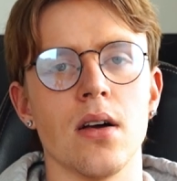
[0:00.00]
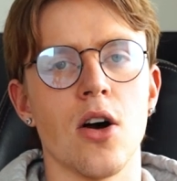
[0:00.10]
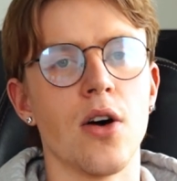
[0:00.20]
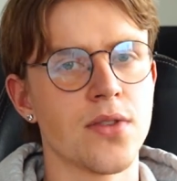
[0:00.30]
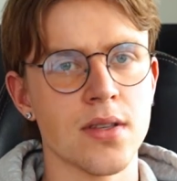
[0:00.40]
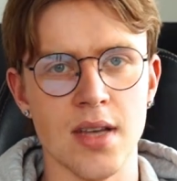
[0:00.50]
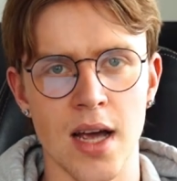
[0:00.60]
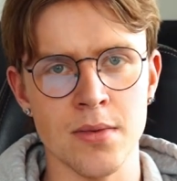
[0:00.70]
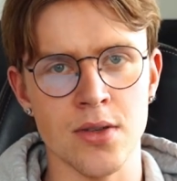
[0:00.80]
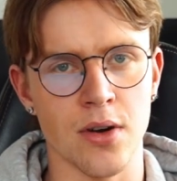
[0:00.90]

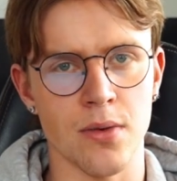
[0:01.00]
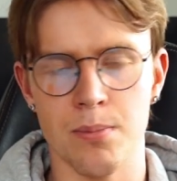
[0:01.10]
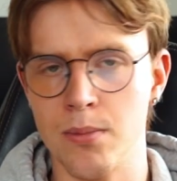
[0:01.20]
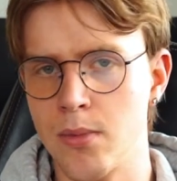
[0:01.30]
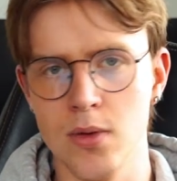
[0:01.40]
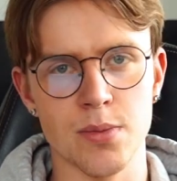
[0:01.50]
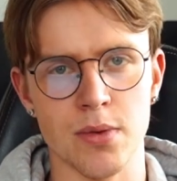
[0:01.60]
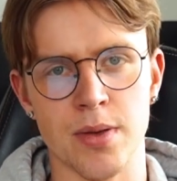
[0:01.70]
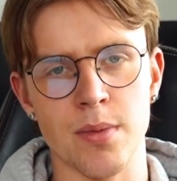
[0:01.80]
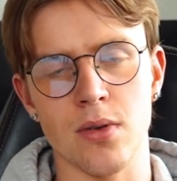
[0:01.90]
Oftentimes there are multiple
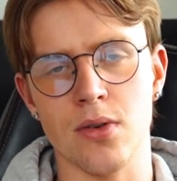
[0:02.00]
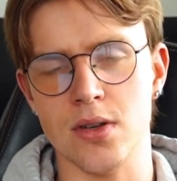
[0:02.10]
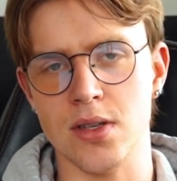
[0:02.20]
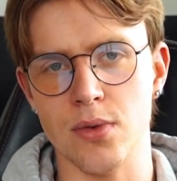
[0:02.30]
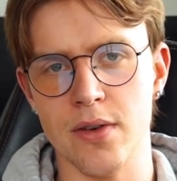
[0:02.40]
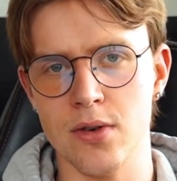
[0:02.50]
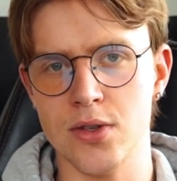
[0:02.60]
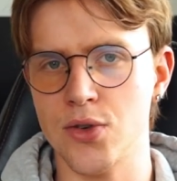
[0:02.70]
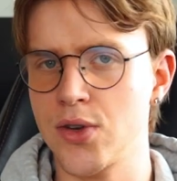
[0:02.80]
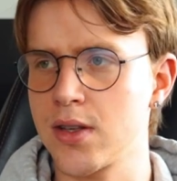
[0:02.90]
people crossing
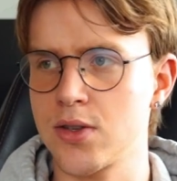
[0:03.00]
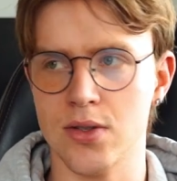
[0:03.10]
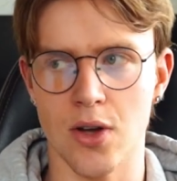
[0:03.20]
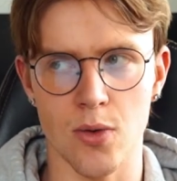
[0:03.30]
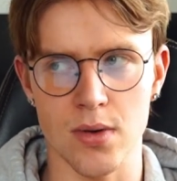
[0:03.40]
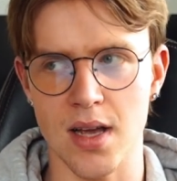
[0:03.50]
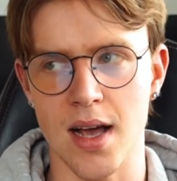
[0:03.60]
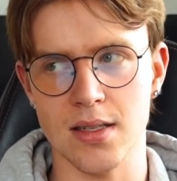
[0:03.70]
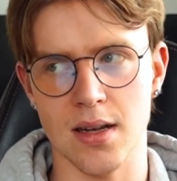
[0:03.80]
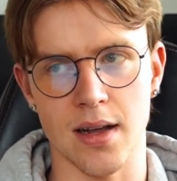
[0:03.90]
rivers, so you can just always
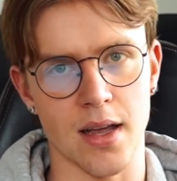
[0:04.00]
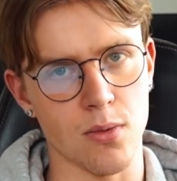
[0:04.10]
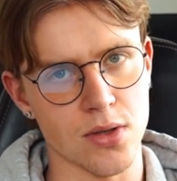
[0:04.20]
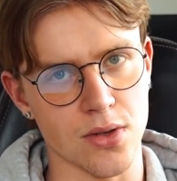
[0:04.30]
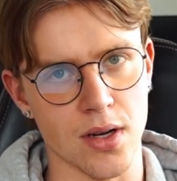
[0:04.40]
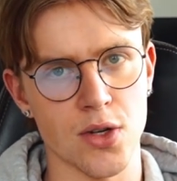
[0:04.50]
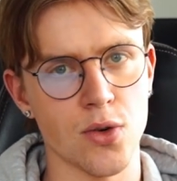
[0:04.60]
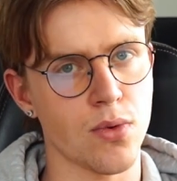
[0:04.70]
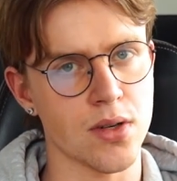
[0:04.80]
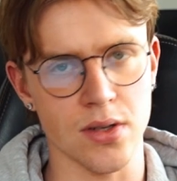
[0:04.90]
ask like, hey, what should I do?
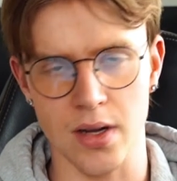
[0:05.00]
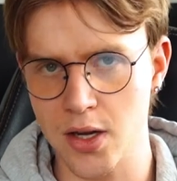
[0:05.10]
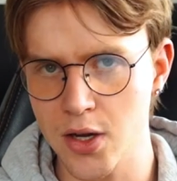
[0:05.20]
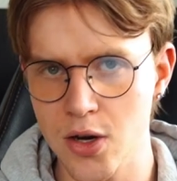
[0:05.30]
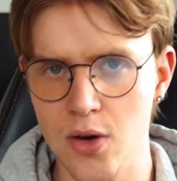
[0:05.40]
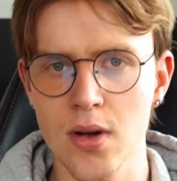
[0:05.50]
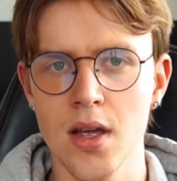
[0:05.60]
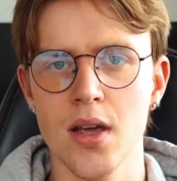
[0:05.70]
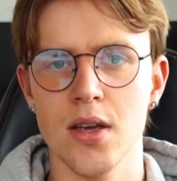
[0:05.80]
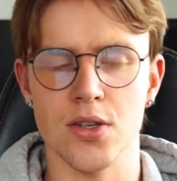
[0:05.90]
Where should I go?
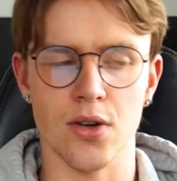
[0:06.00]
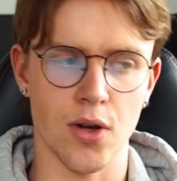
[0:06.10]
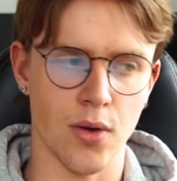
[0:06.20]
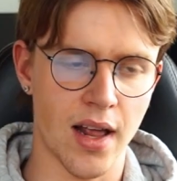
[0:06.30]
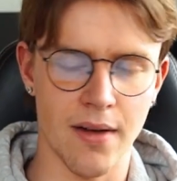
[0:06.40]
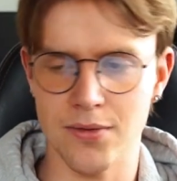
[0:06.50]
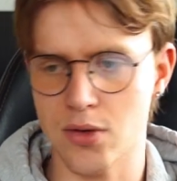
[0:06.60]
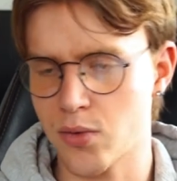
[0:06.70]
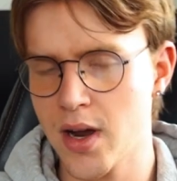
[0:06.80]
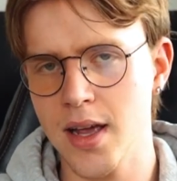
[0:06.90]
Should I go left
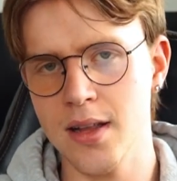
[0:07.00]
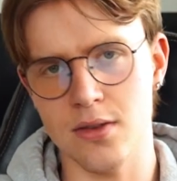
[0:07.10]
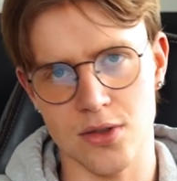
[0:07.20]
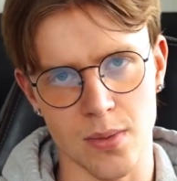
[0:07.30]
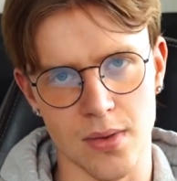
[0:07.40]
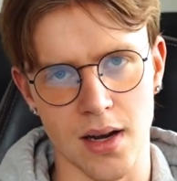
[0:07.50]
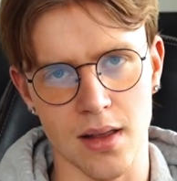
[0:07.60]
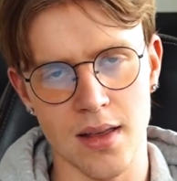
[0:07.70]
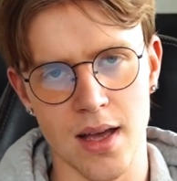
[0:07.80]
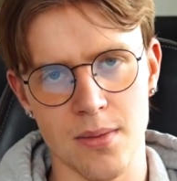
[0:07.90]
or right or something
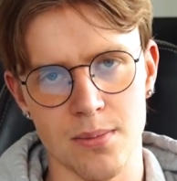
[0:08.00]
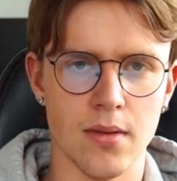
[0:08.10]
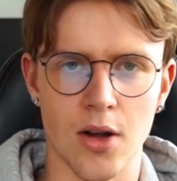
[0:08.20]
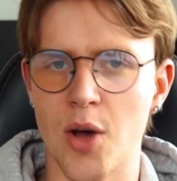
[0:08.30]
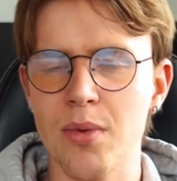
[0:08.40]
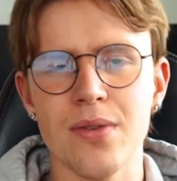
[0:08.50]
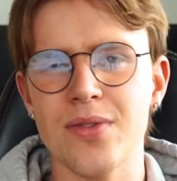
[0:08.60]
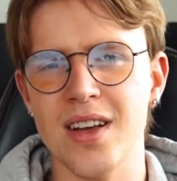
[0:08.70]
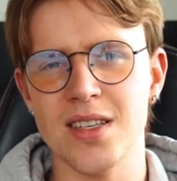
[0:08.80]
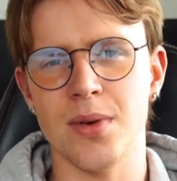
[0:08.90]
like that? A couple of
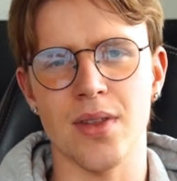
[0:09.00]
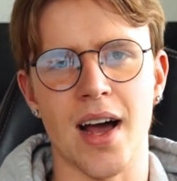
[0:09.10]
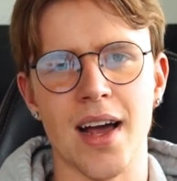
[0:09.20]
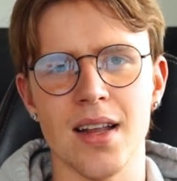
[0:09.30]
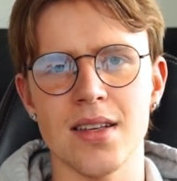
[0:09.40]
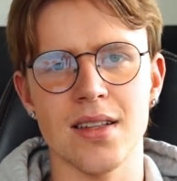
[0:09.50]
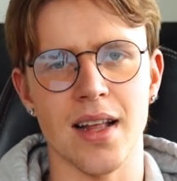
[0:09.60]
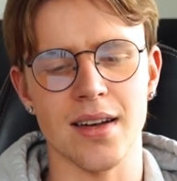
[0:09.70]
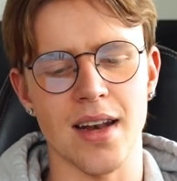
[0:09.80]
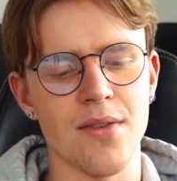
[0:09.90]
things about the Highlands,
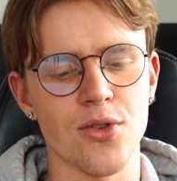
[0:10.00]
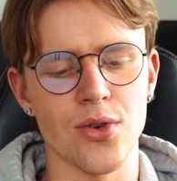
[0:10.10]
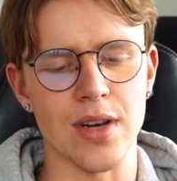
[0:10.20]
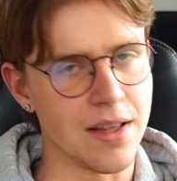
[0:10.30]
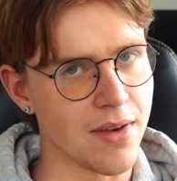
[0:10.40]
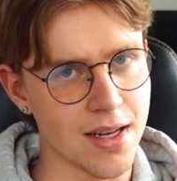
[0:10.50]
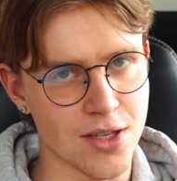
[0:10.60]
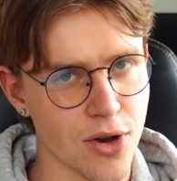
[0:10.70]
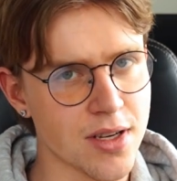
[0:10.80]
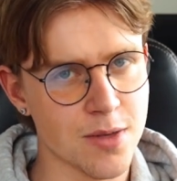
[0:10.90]
like never leave any
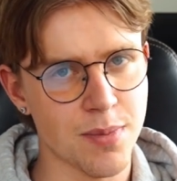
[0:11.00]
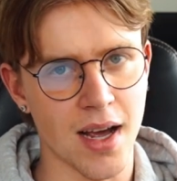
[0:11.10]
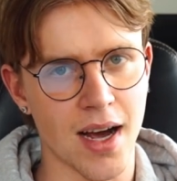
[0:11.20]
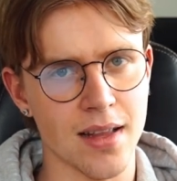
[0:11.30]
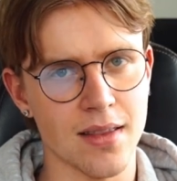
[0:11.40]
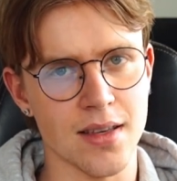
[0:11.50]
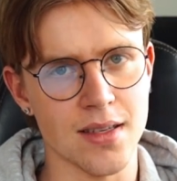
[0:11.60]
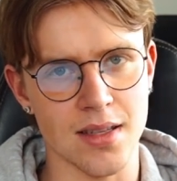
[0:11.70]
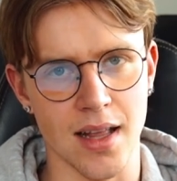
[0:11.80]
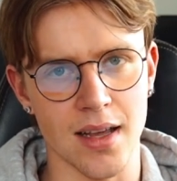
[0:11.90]
traces behind. This
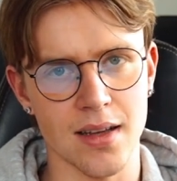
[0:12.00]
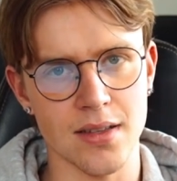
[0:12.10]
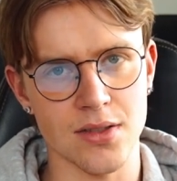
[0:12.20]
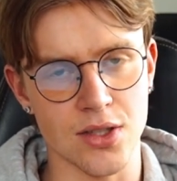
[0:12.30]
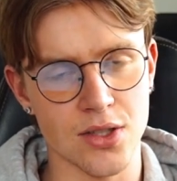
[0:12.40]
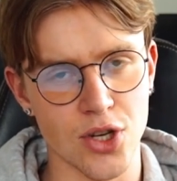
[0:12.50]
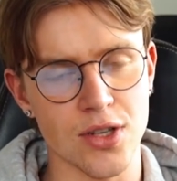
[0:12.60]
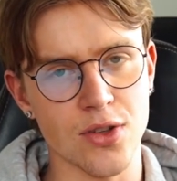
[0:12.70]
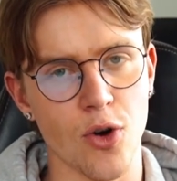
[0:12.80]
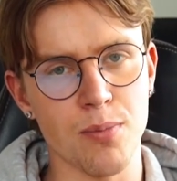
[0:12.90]
is like
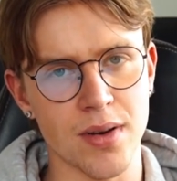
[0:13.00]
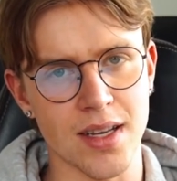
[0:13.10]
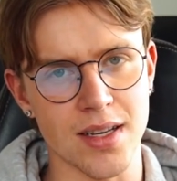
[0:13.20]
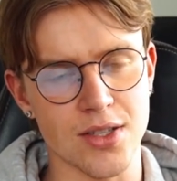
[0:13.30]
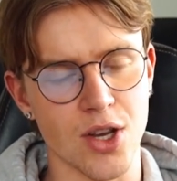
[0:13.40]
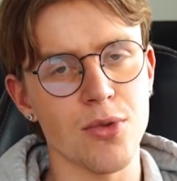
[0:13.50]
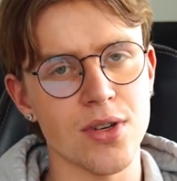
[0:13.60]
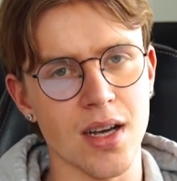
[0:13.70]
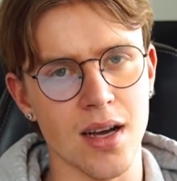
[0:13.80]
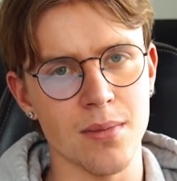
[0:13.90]
just opened in the
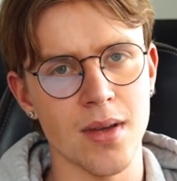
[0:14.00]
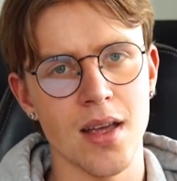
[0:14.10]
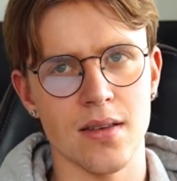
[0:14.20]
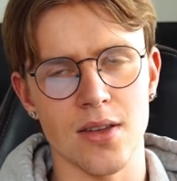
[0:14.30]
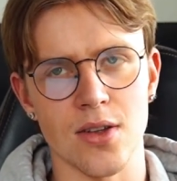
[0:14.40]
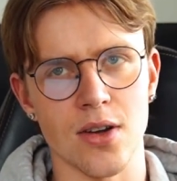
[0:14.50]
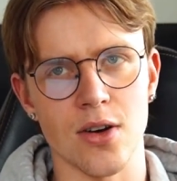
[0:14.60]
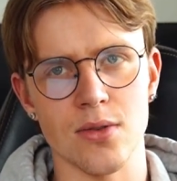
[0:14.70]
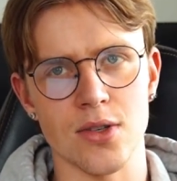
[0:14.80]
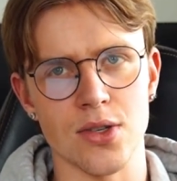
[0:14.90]
summertime. You
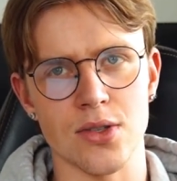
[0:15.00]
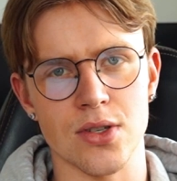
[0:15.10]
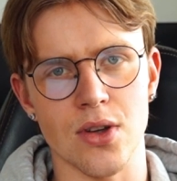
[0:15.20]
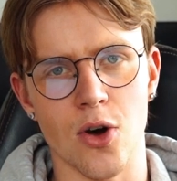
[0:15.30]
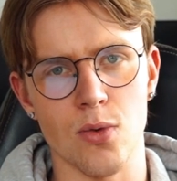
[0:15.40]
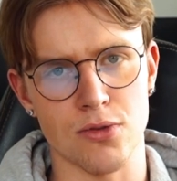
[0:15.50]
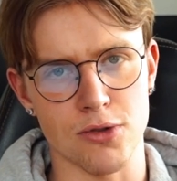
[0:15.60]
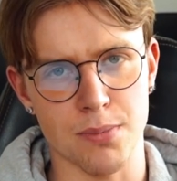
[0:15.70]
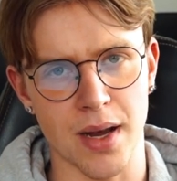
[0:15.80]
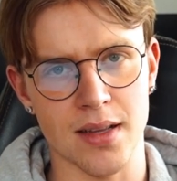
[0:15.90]
know, you should just always
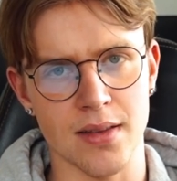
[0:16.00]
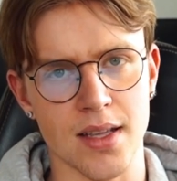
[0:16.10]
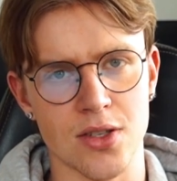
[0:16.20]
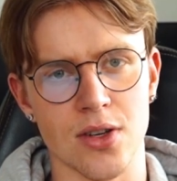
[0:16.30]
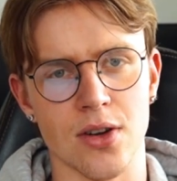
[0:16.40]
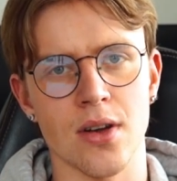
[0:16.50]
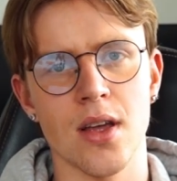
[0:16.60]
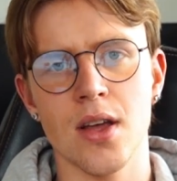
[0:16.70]
respect nature.